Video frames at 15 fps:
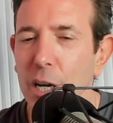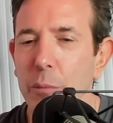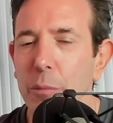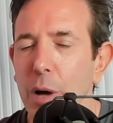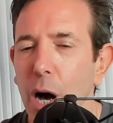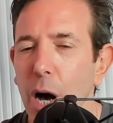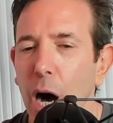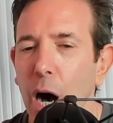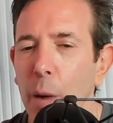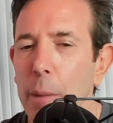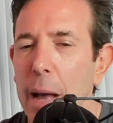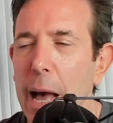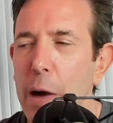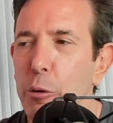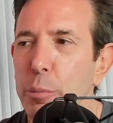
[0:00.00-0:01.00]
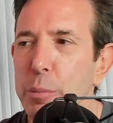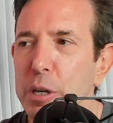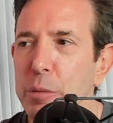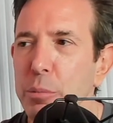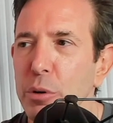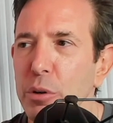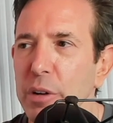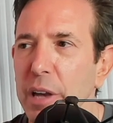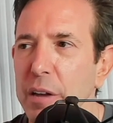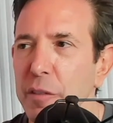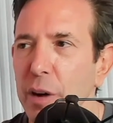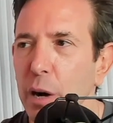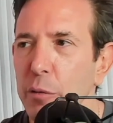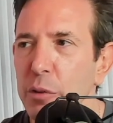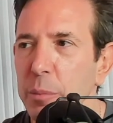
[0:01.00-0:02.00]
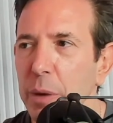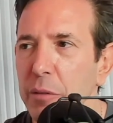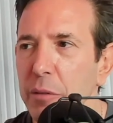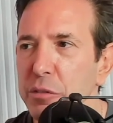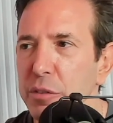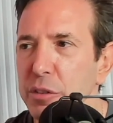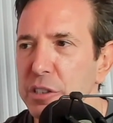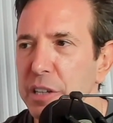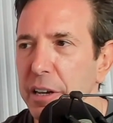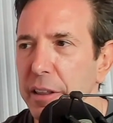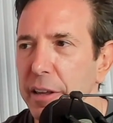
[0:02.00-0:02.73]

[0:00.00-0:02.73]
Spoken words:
How do people get involved with Moms First? How do they help